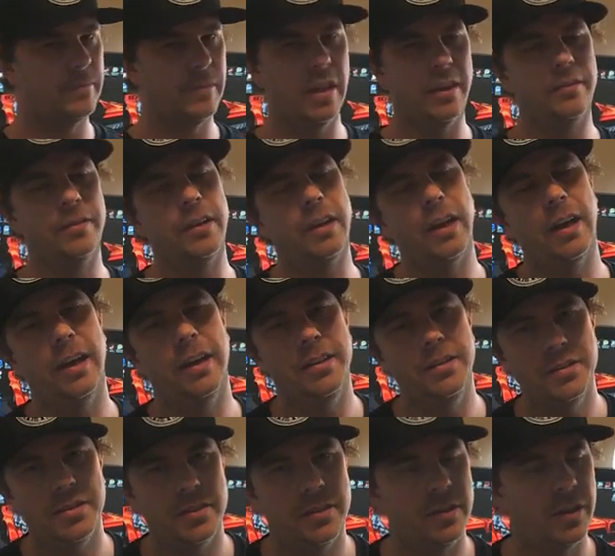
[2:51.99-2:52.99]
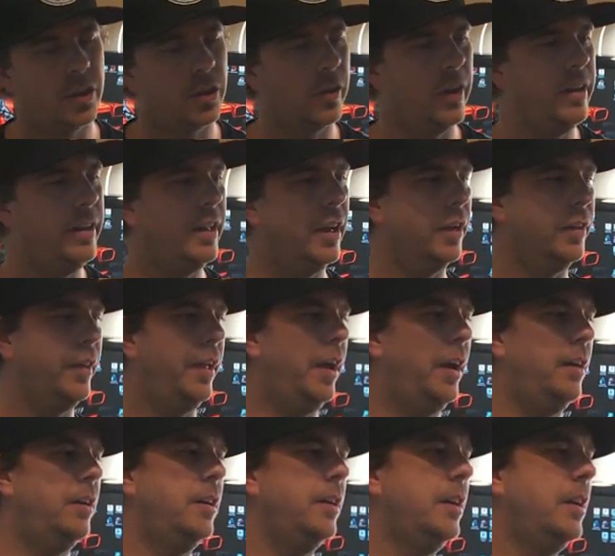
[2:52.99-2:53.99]
Love the guys, they're great down
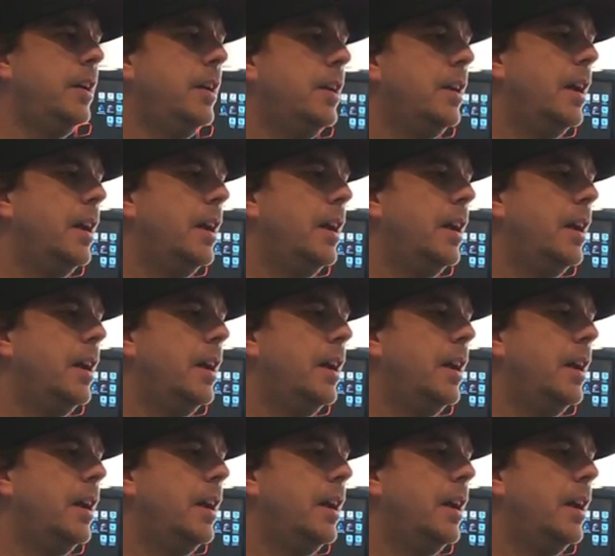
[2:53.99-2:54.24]
there.